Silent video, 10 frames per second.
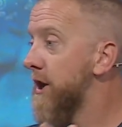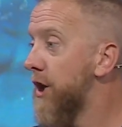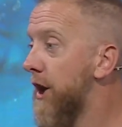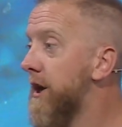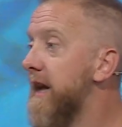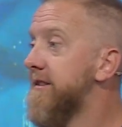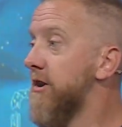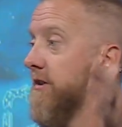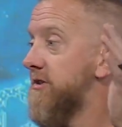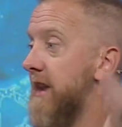good
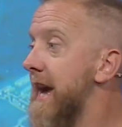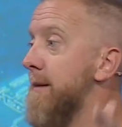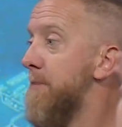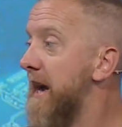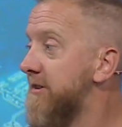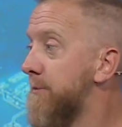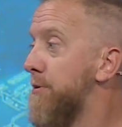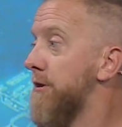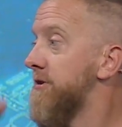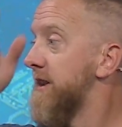until the snake bites the
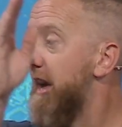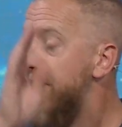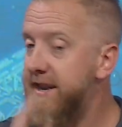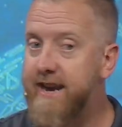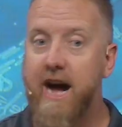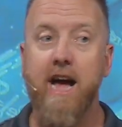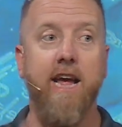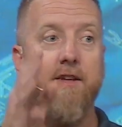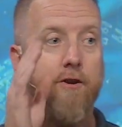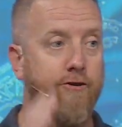person and they die
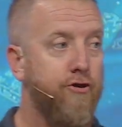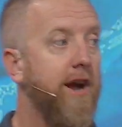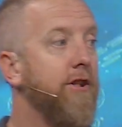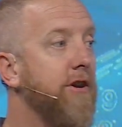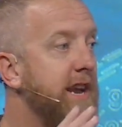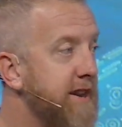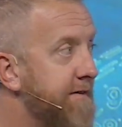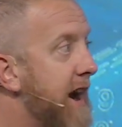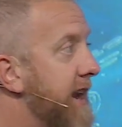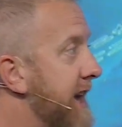in their trailer in
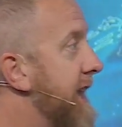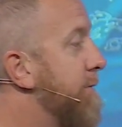Nevada. And it